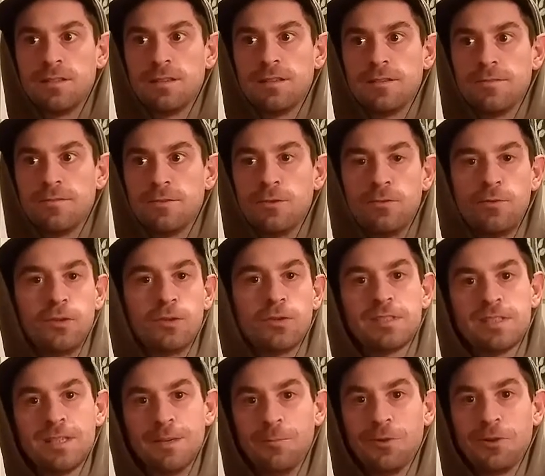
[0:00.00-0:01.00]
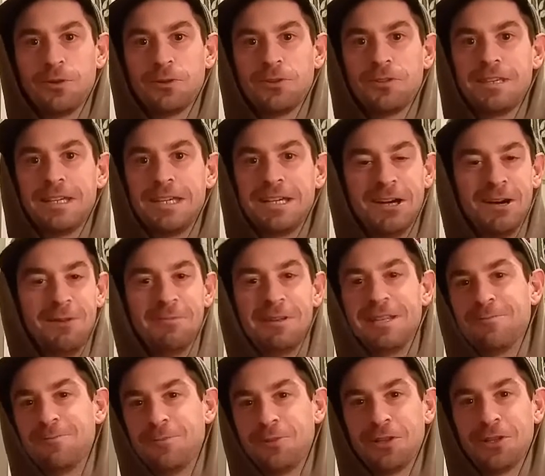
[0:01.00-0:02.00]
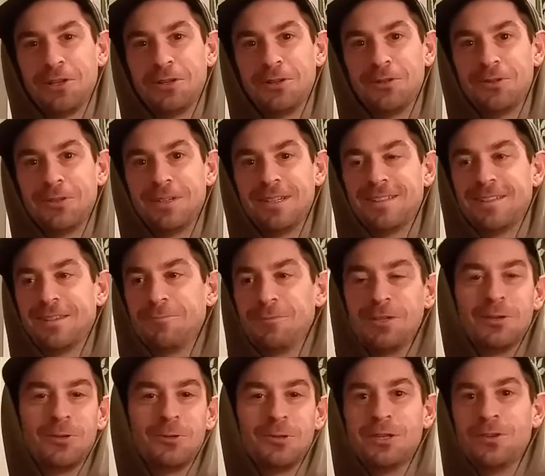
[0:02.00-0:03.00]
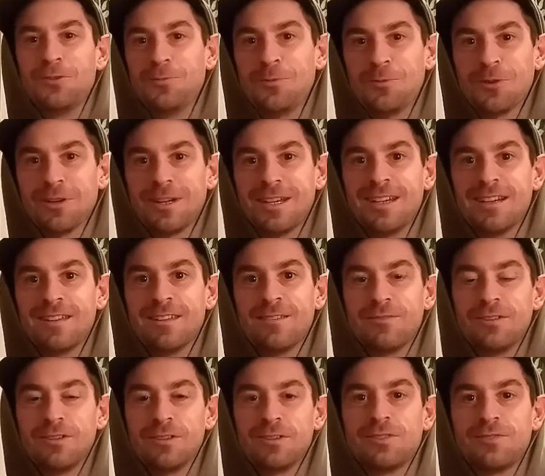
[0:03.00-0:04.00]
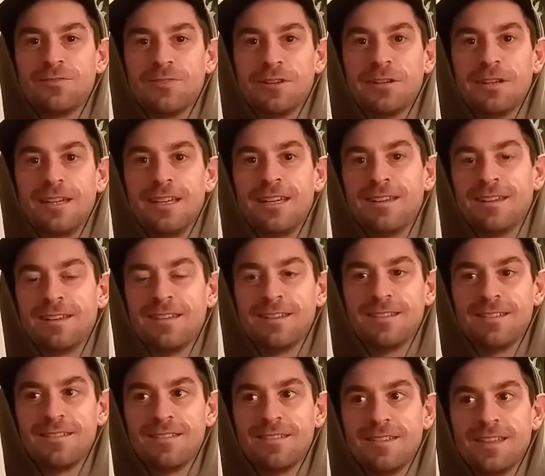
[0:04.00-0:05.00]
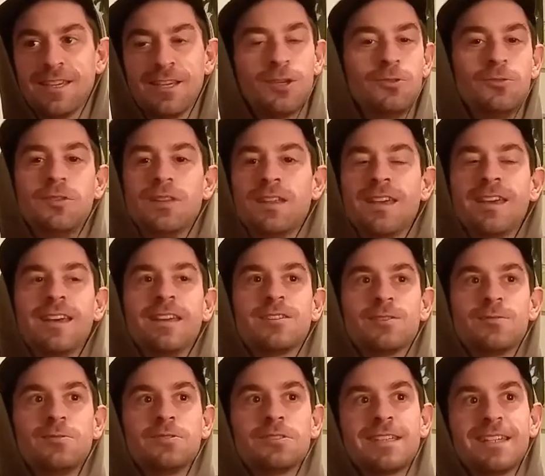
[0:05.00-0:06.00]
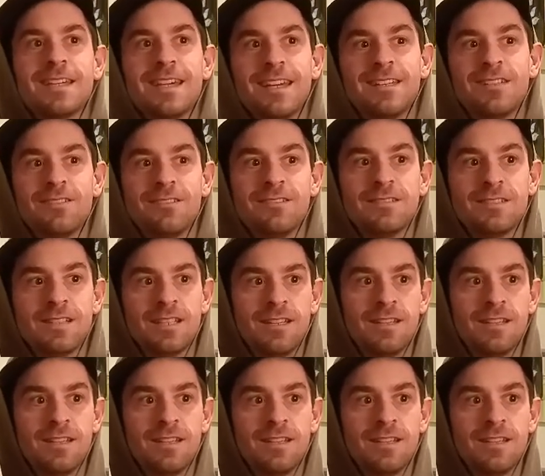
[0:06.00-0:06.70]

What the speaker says: If you feel similarly, comment below. Let me know what you've been working on that feels very like you. It's almost like I don't.